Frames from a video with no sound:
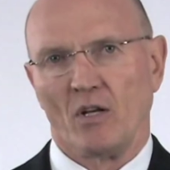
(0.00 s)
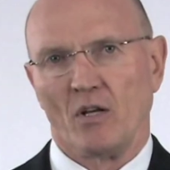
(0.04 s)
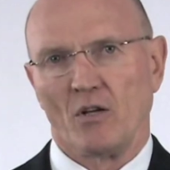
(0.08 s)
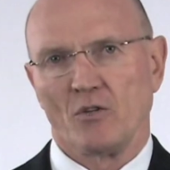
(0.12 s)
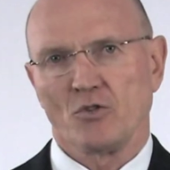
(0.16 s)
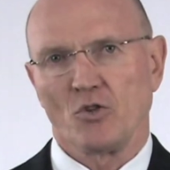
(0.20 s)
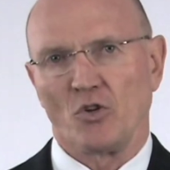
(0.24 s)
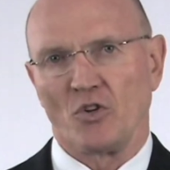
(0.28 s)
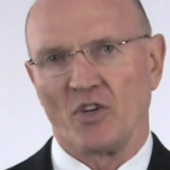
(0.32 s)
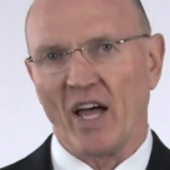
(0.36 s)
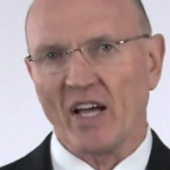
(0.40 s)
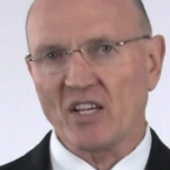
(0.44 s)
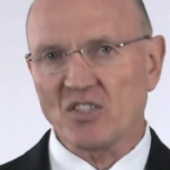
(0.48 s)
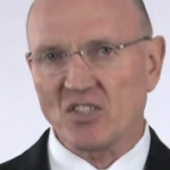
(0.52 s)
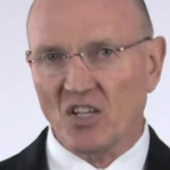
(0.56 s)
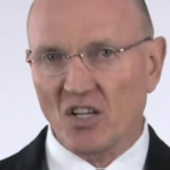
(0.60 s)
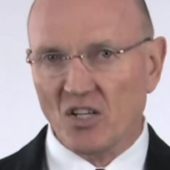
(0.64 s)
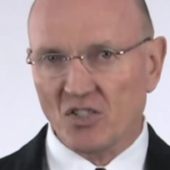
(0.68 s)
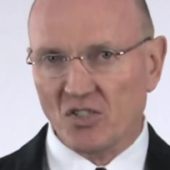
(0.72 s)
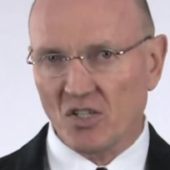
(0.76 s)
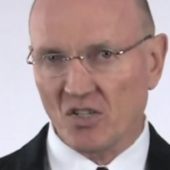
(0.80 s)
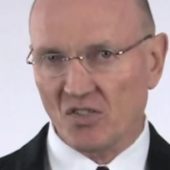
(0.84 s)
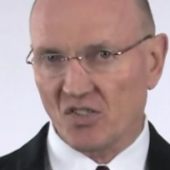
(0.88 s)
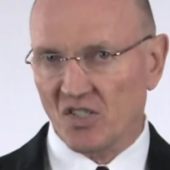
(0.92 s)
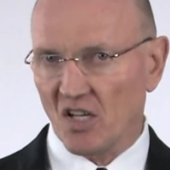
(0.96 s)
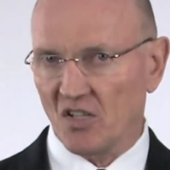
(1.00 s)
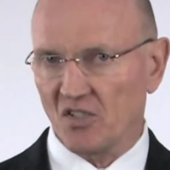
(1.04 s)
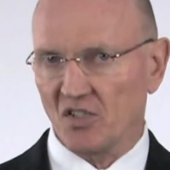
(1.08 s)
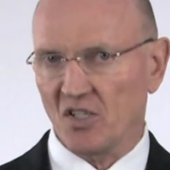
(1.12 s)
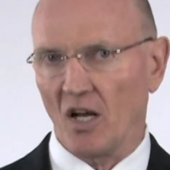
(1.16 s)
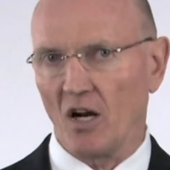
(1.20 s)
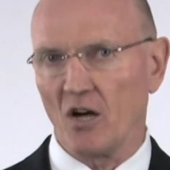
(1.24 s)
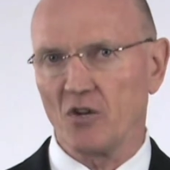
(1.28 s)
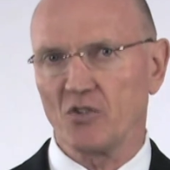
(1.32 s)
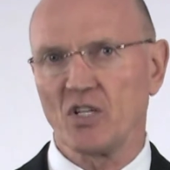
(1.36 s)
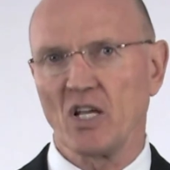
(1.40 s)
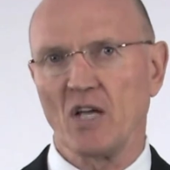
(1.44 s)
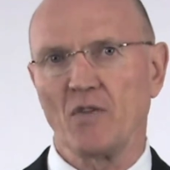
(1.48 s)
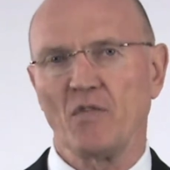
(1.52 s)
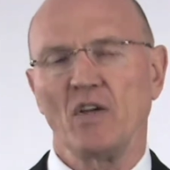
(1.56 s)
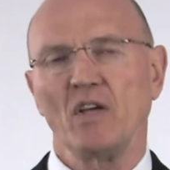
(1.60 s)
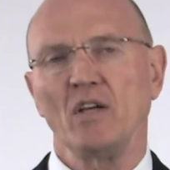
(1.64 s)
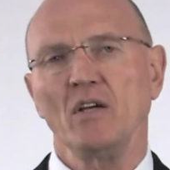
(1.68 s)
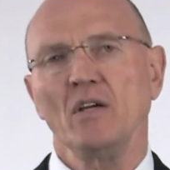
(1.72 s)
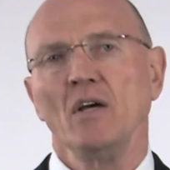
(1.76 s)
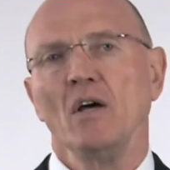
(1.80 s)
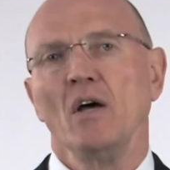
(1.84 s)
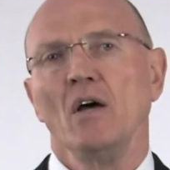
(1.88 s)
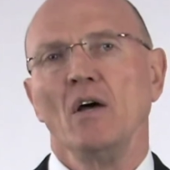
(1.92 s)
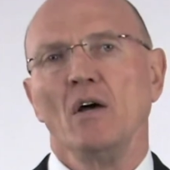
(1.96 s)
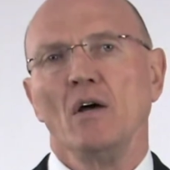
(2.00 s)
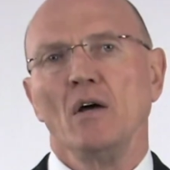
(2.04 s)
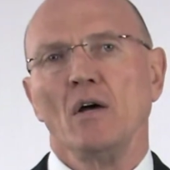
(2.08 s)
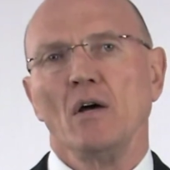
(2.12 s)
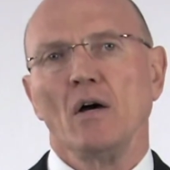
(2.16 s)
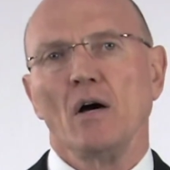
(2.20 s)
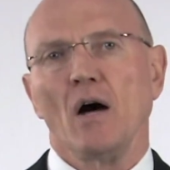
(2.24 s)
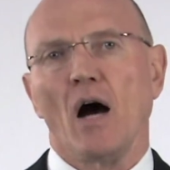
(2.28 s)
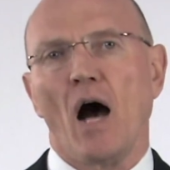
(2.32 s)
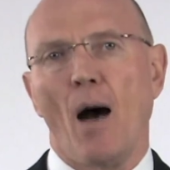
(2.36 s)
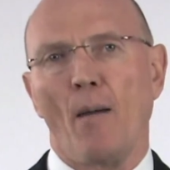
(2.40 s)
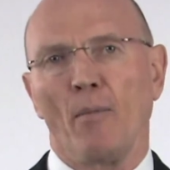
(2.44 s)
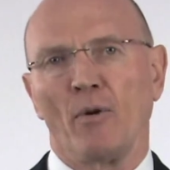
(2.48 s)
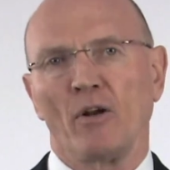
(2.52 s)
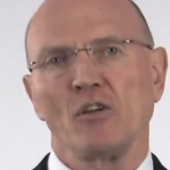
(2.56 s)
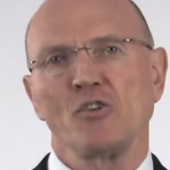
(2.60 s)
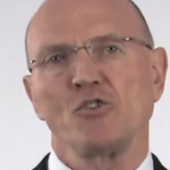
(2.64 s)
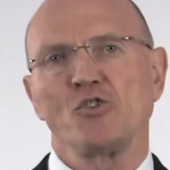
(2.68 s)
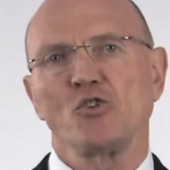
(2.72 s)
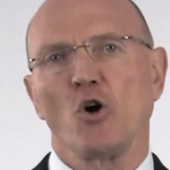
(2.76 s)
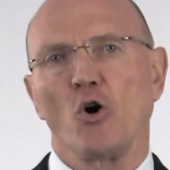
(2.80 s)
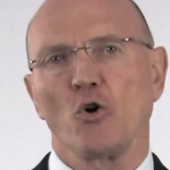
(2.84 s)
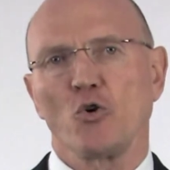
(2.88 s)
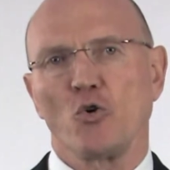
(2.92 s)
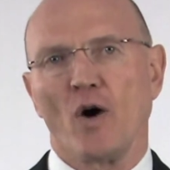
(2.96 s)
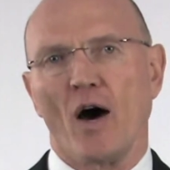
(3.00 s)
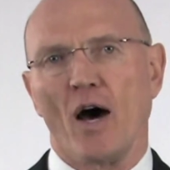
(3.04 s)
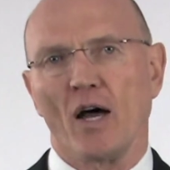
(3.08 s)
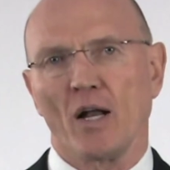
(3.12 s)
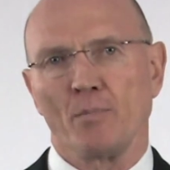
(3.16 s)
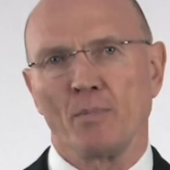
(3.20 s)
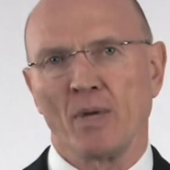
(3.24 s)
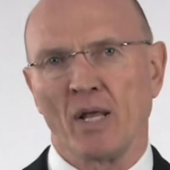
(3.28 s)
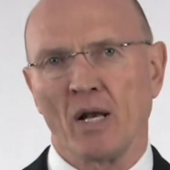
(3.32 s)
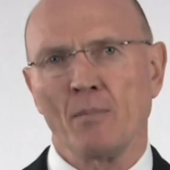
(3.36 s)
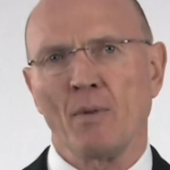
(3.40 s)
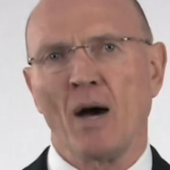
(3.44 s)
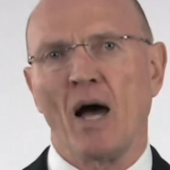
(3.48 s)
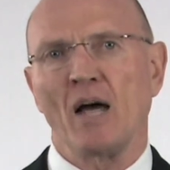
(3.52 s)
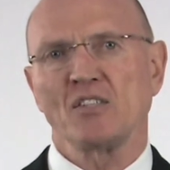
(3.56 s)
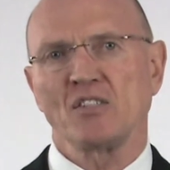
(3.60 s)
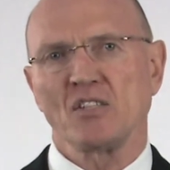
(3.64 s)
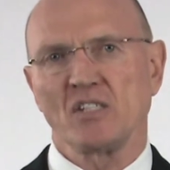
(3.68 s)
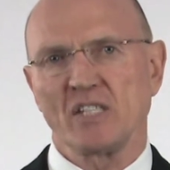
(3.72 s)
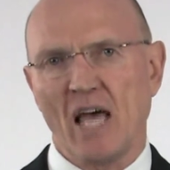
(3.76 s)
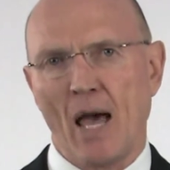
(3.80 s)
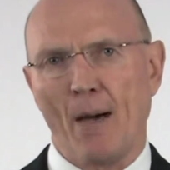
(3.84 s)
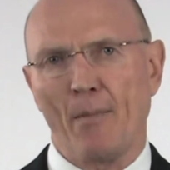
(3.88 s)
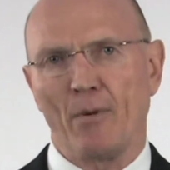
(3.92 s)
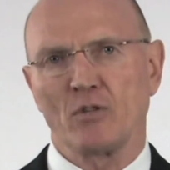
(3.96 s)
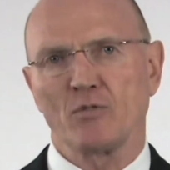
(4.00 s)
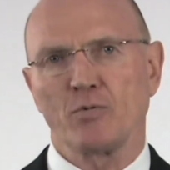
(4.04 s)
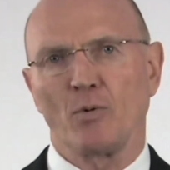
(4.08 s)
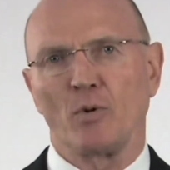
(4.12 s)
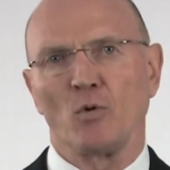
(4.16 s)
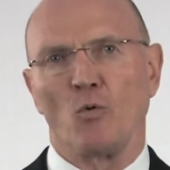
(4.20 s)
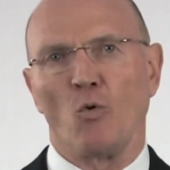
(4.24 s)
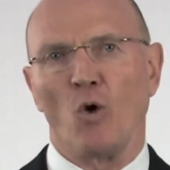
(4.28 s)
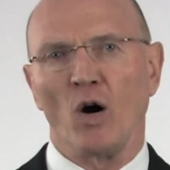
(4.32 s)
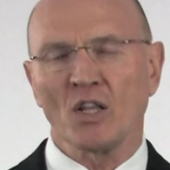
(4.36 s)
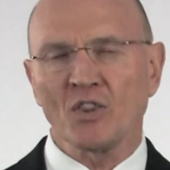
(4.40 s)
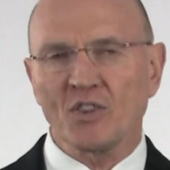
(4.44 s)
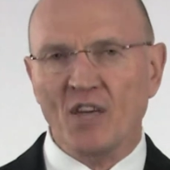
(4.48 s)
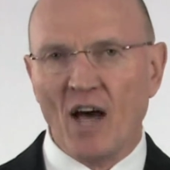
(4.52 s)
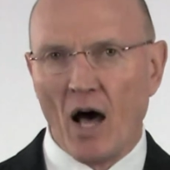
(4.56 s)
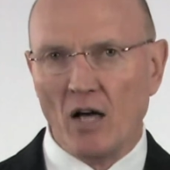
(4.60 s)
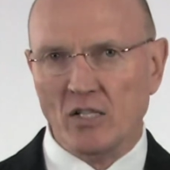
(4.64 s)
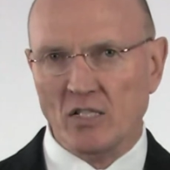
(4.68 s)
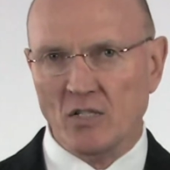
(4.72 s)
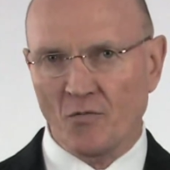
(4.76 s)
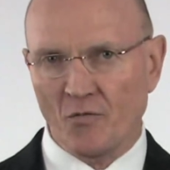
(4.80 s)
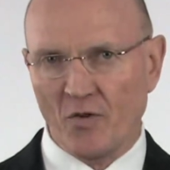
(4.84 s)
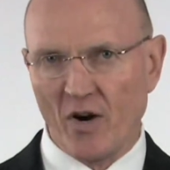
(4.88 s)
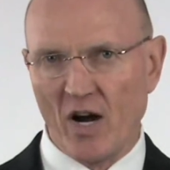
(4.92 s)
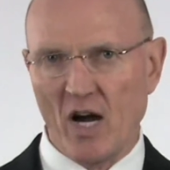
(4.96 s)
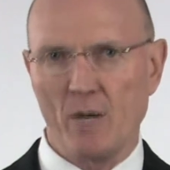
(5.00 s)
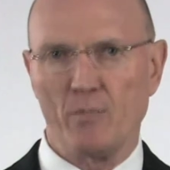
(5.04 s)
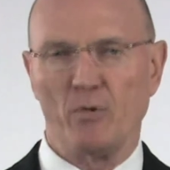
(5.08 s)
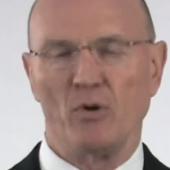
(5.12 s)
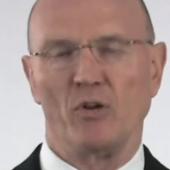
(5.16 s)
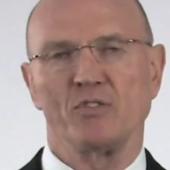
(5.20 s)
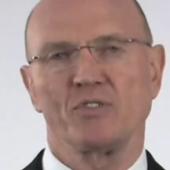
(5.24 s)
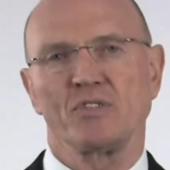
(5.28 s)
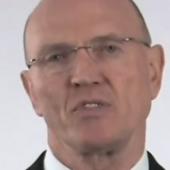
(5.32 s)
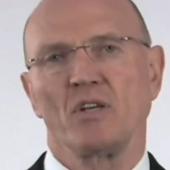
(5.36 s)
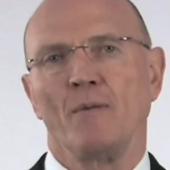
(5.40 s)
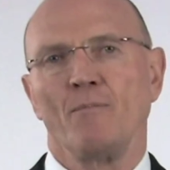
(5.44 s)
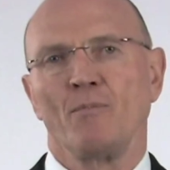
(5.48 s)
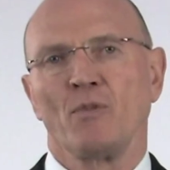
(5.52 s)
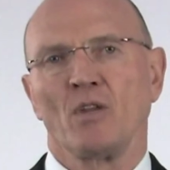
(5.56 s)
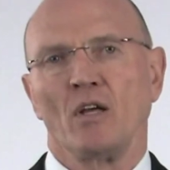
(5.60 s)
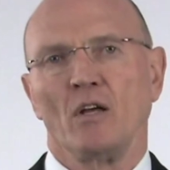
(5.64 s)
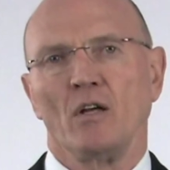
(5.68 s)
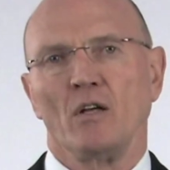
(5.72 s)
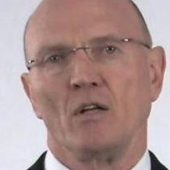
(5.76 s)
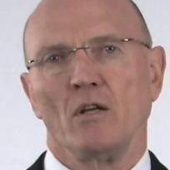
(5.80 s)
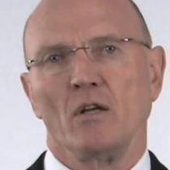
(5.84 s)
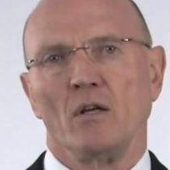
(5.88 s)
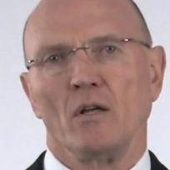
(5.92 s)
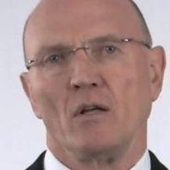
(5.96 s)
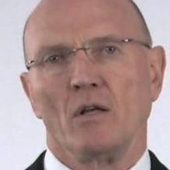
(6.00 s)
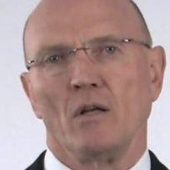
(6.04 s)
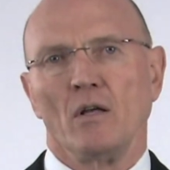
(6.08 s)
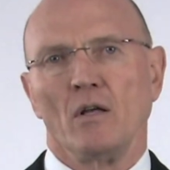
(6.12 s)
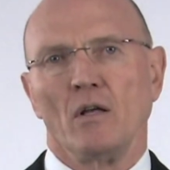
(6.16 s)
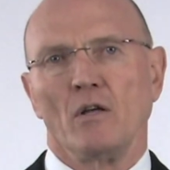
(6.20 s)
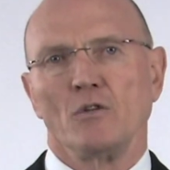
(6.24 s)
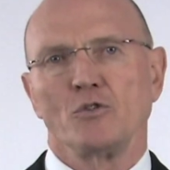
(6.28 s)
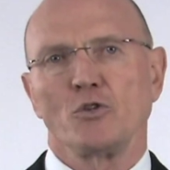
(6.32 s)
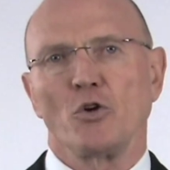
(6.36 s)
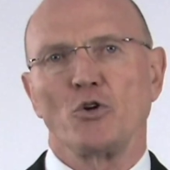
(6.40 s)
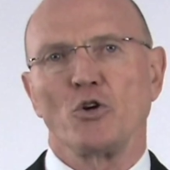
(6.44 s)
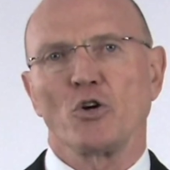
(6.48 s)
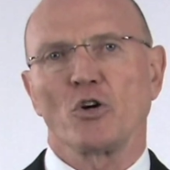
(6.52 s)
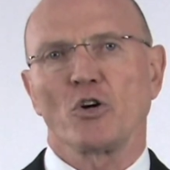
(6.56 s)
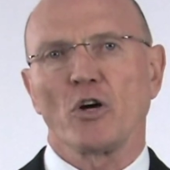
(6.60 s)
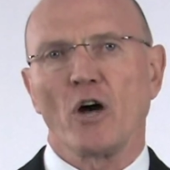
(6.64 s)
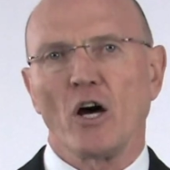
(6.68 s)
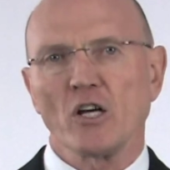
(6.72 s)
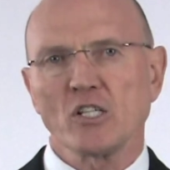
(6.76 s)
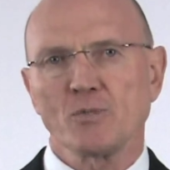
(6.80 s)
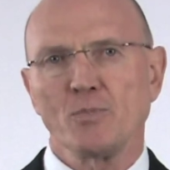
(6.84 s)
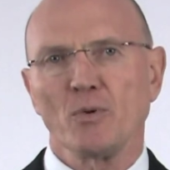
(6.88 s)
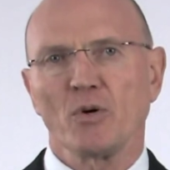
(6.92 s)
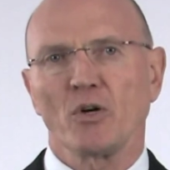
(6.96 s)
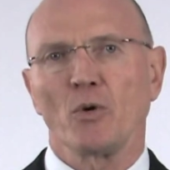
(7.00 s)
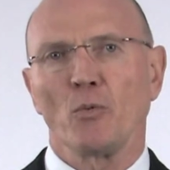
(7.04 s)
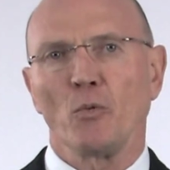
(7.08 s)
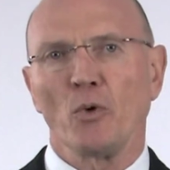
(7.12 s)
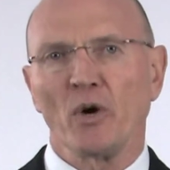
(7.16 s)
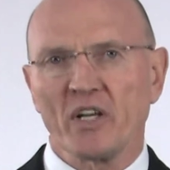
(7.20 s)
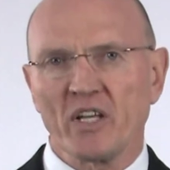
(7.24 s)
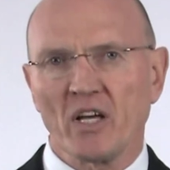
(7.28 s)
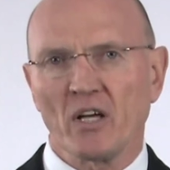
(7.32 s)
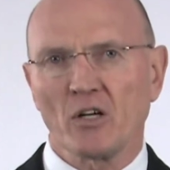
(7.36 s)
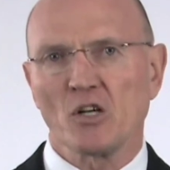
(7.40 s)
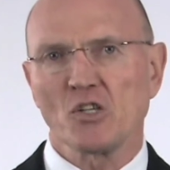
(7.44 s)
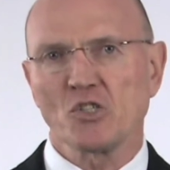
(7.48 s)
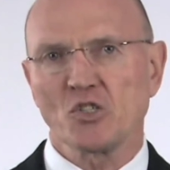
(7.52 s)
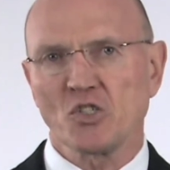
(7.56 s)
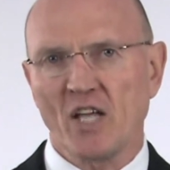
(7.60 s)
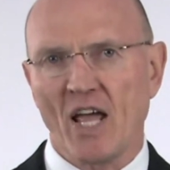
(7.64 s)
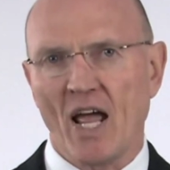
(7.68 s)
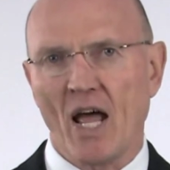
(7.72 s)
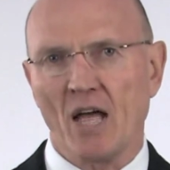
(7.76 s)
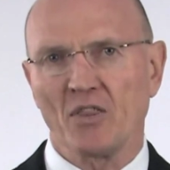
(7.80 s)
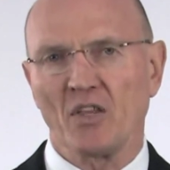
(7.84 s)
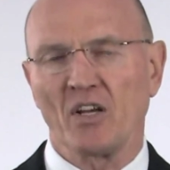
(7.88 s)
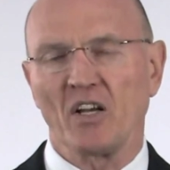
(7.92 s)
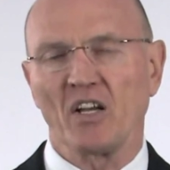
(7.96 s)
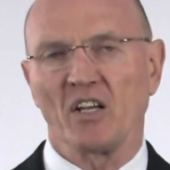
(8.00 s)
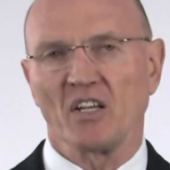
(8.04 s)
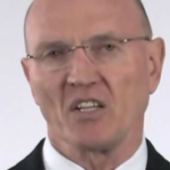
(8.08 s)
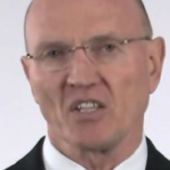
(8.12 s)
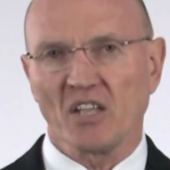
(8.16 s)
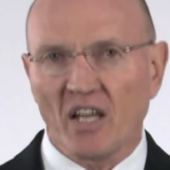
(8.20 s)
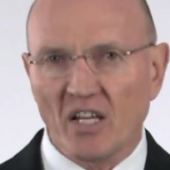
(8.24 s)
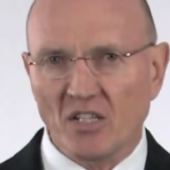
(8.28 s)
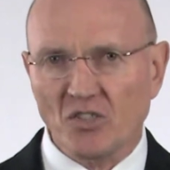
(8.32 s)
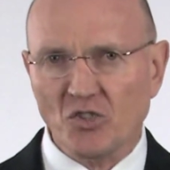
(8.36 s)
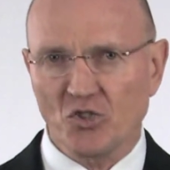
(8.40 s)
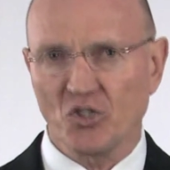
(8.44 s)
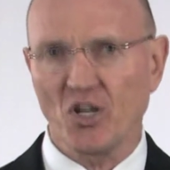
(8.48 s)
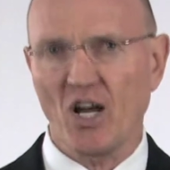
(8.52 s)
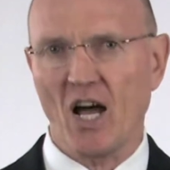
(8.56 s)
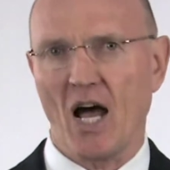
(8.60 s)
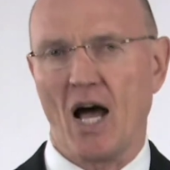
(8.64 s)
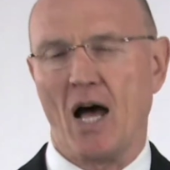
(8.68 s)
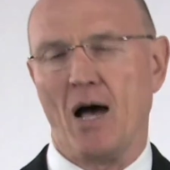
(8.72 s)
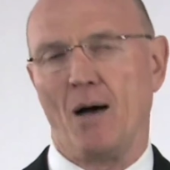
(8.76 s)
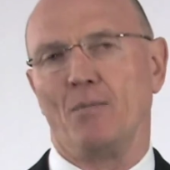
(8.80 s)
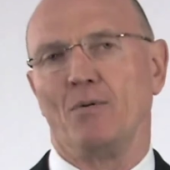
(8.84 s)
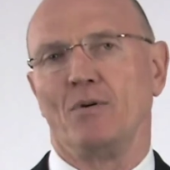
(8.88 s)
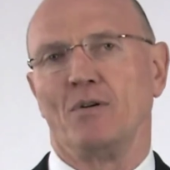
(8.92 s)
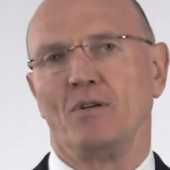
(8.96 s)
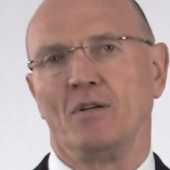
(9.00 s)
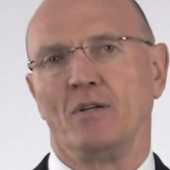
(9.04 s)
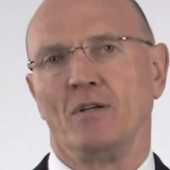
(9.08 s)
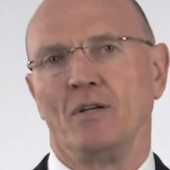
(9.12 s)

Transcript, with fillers: So next edition of Seed Seller TV, I'm going to show you how to minimize the damage from the 1,000 variables so your customer can really understand that it is his job